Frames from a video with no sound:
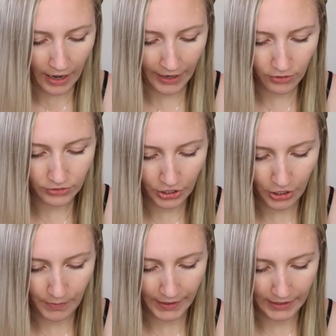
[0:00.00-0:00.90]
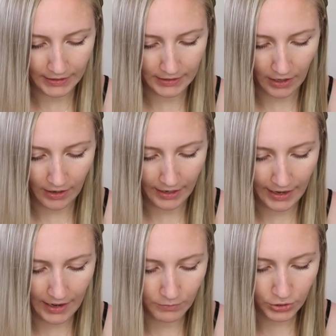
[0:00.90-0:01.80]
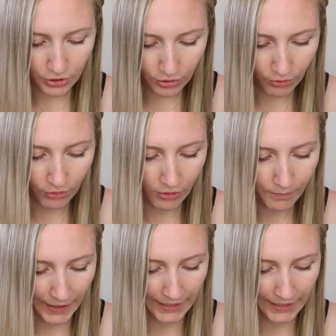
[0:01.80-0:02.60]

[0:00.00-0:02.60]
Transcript: I got two because I am sure,